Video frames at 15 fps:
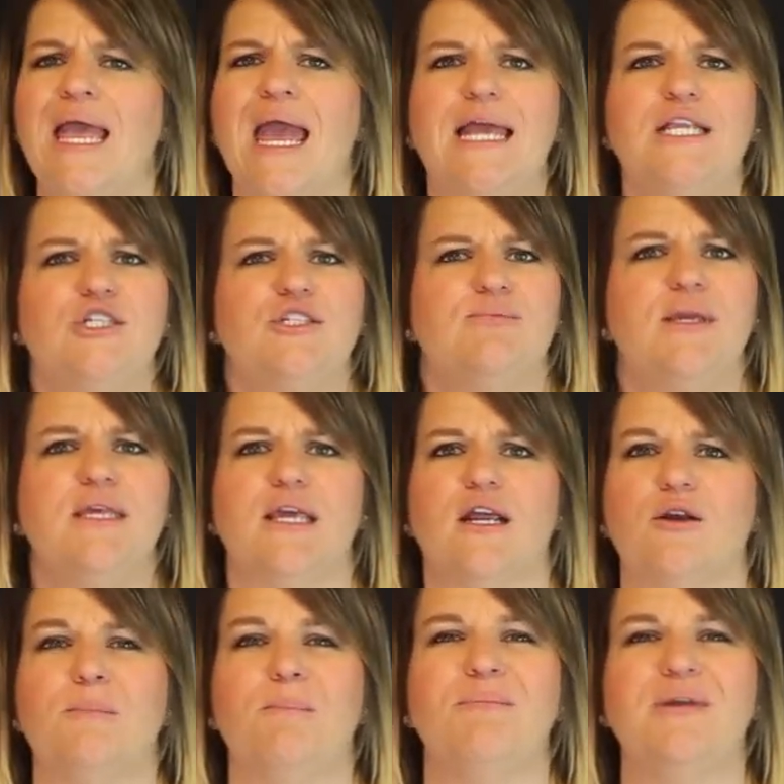And just be
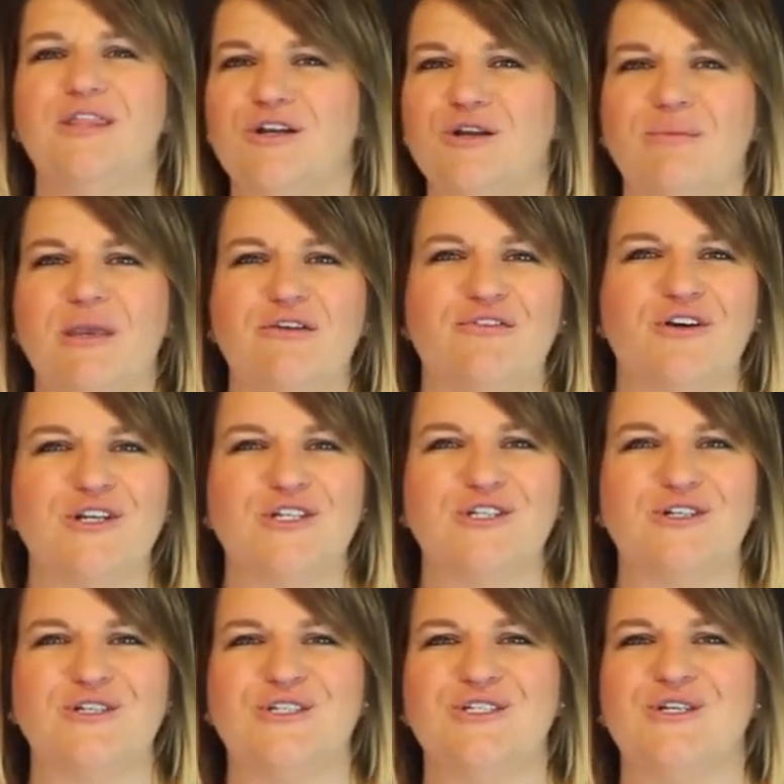there. Be there to meet first
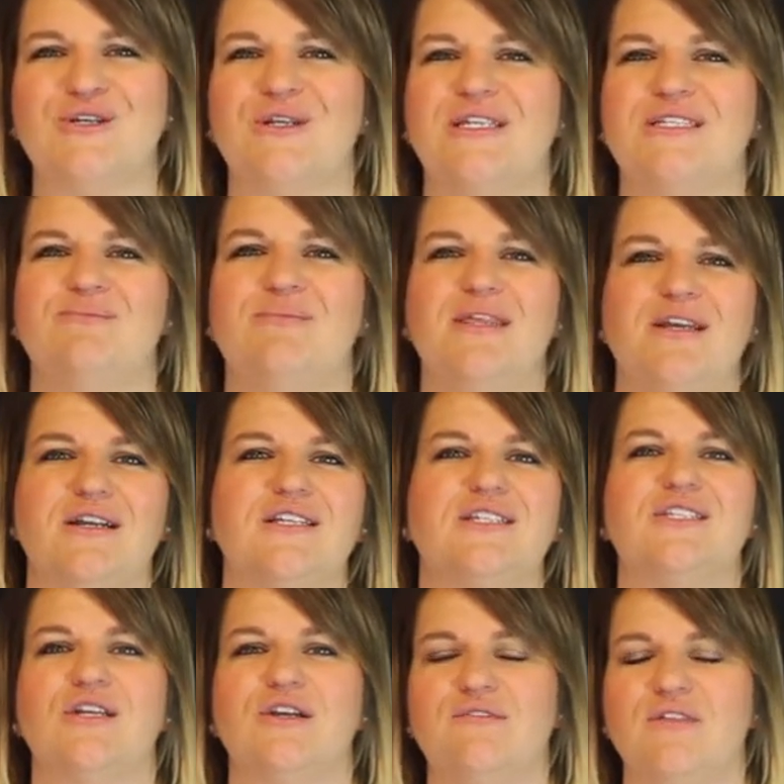year students, be there to
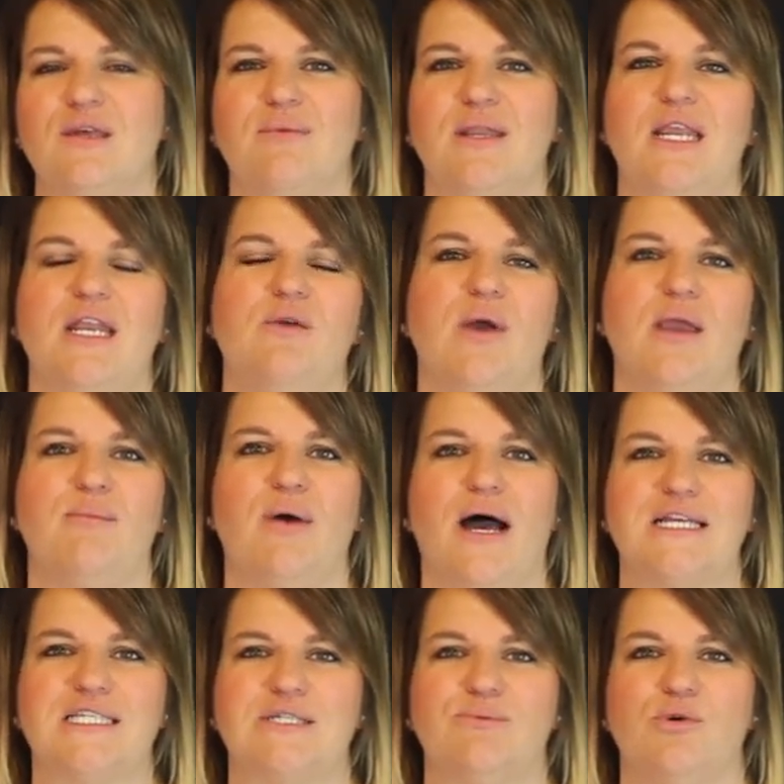serve them in any way
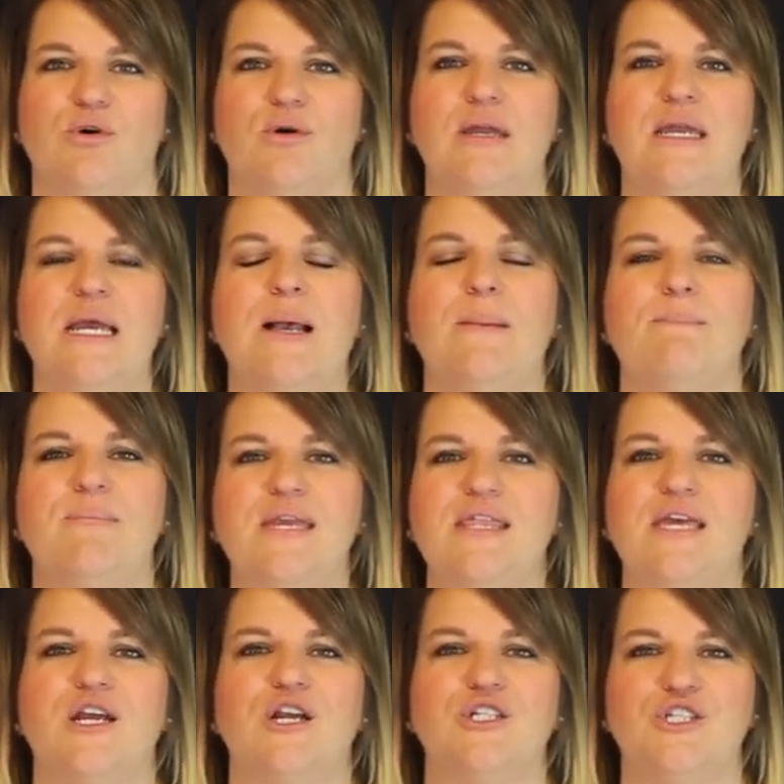possible, be
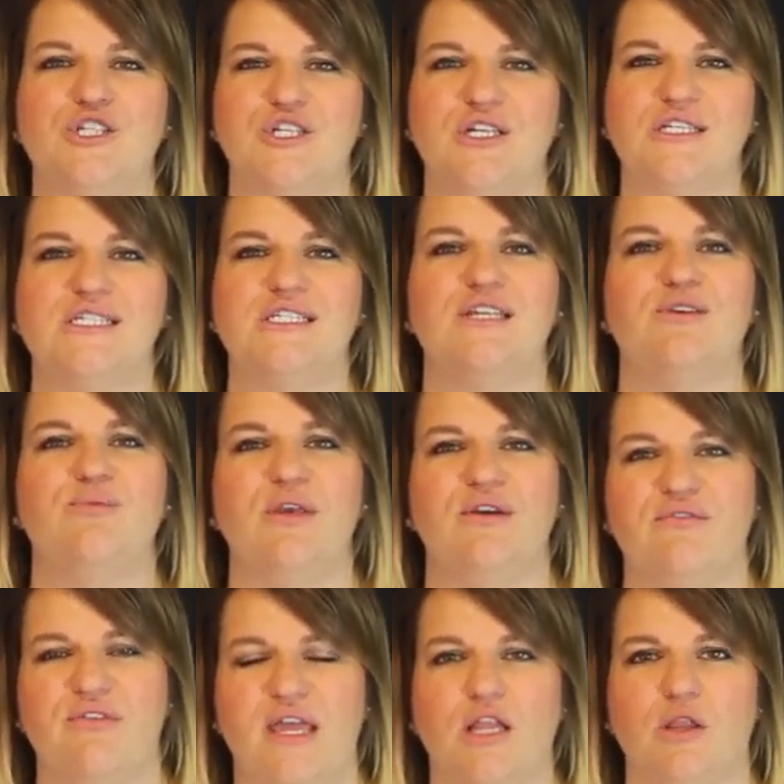there just to be
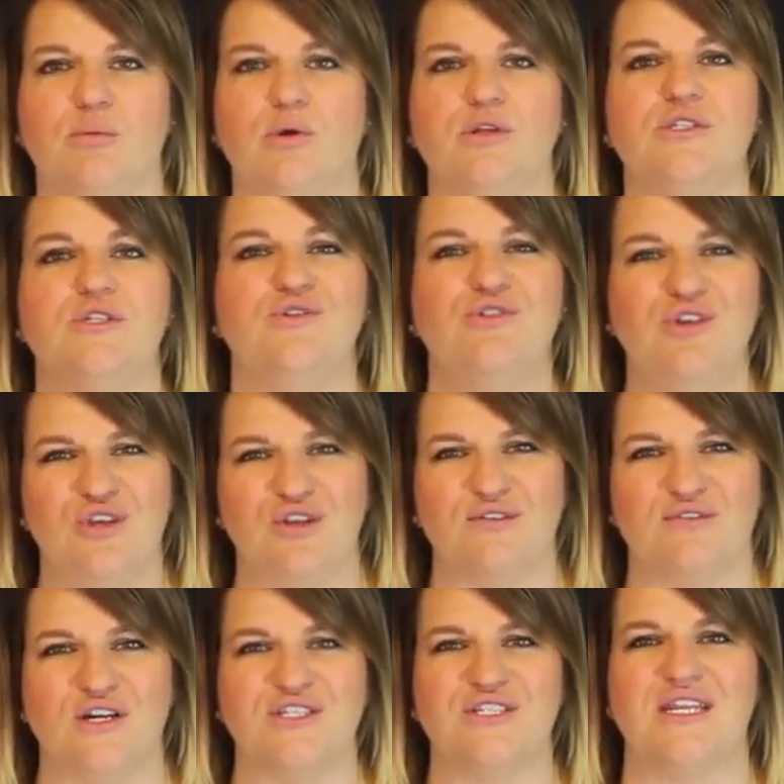available to the
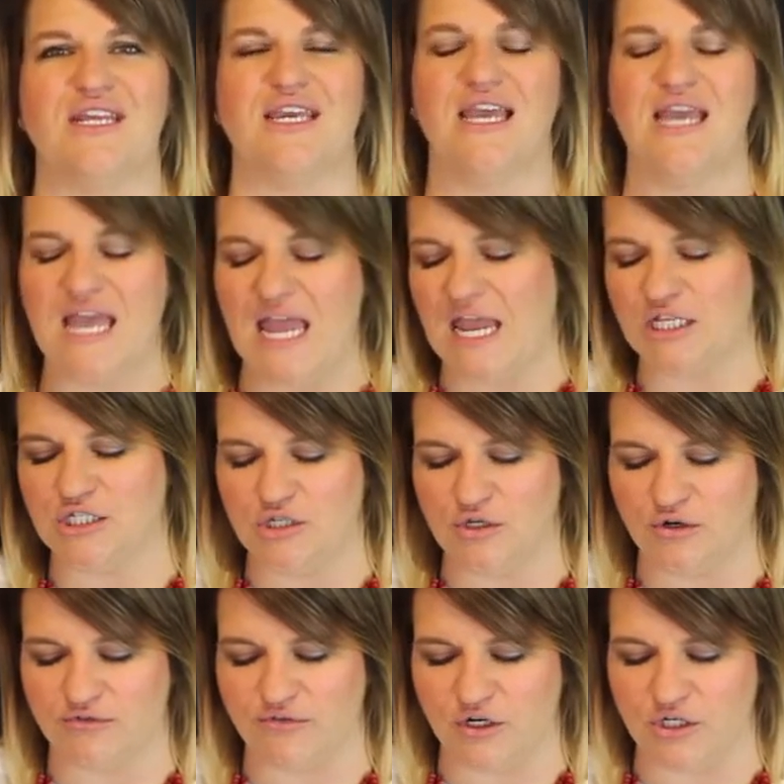university and to
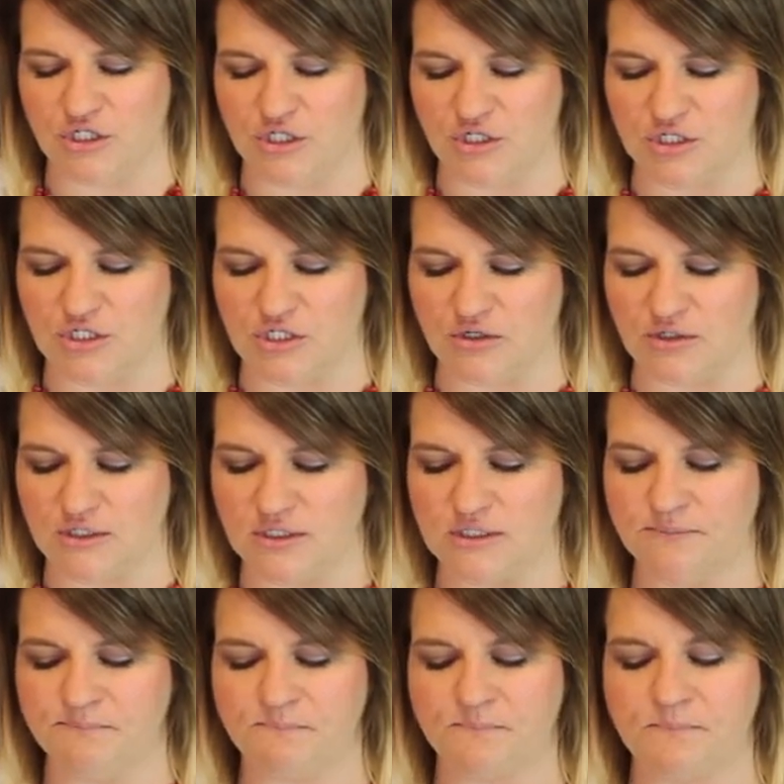your first year students.